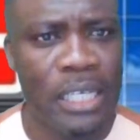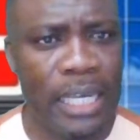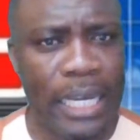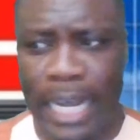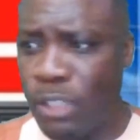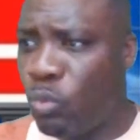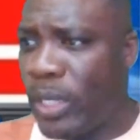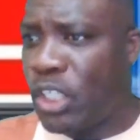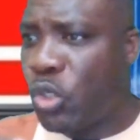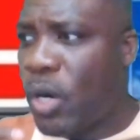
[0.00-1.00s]
and as
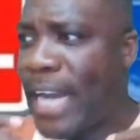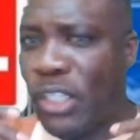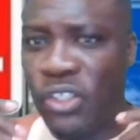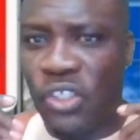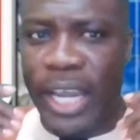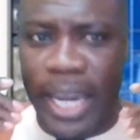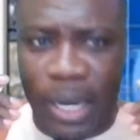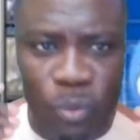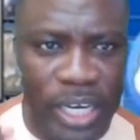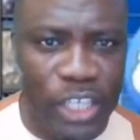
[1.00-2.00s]
we try to say,
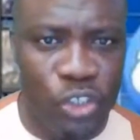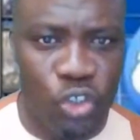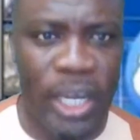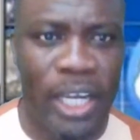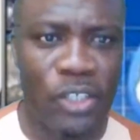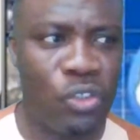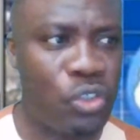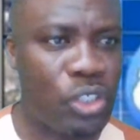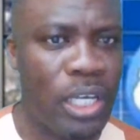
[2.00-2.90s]
hey, we need change,